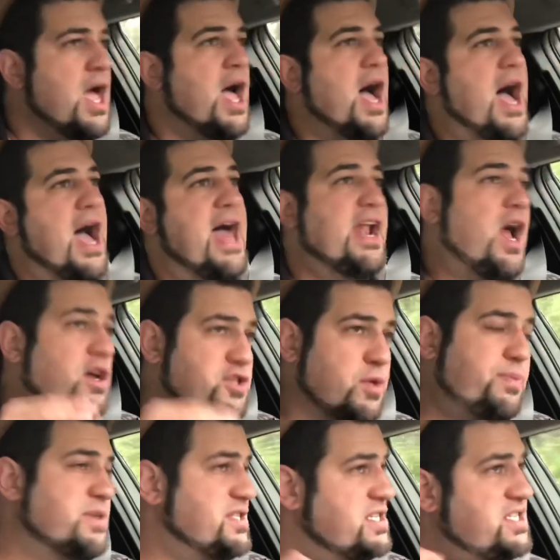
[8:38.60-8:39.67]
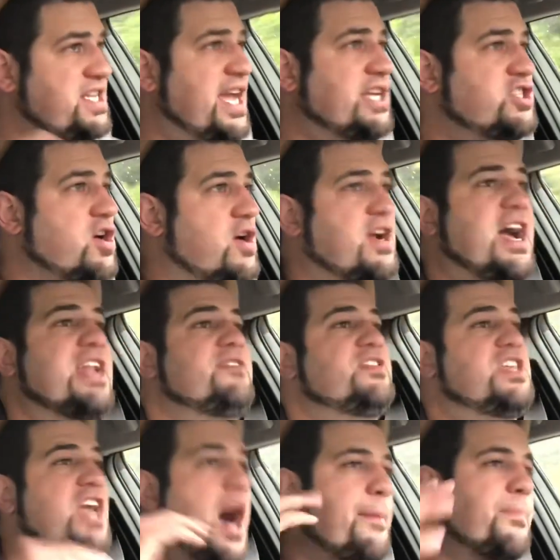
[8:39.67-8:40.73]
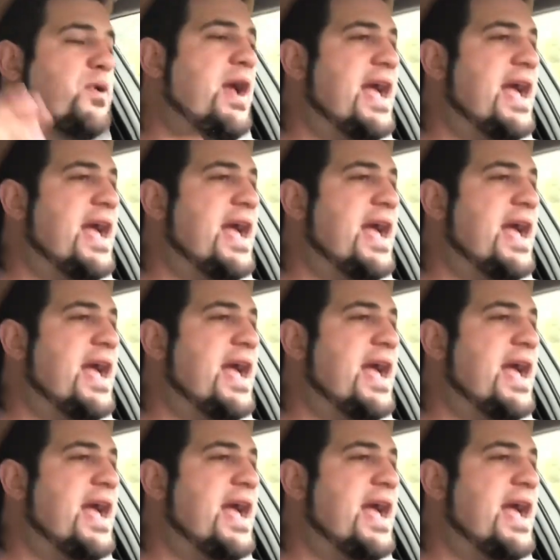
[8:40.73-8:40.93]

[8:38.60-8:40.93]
And it also puts the CHR kind of in the upper